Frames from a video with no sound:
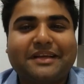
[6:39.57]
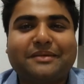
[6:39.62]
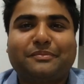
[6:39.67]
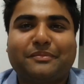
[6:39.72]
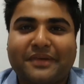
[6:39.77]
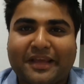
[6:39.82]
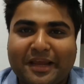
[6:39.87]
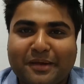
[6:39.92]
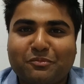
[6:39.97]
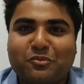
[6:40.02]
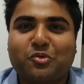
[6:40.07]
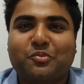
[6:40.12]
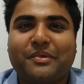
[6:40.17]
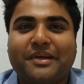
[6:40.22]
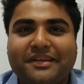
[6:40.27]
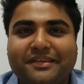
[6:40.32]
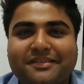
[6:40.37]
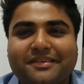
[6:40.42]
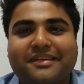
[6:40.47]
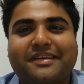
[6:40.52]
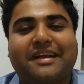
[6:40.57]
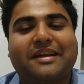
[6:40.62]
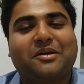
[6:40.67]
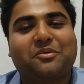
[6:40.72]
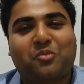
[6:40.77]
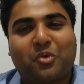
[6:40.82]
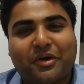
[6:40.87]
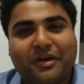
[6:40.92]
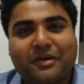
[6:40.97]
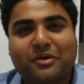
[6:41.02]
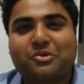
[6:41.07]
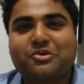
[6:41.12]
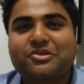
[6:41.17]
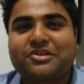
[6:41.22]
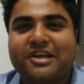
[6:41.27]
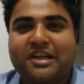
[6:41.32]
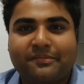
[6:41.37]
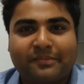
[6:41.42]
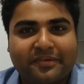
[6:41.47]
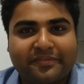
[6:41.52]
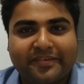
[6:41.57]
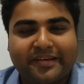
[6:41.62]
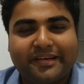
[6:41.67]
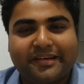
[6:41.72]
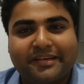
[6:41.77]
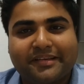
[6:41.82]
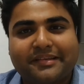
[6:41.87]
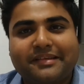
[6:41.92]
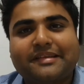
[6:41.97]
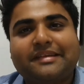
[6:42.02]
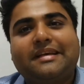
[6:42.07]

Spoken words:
I came to meet sir and I wanted to share my feeling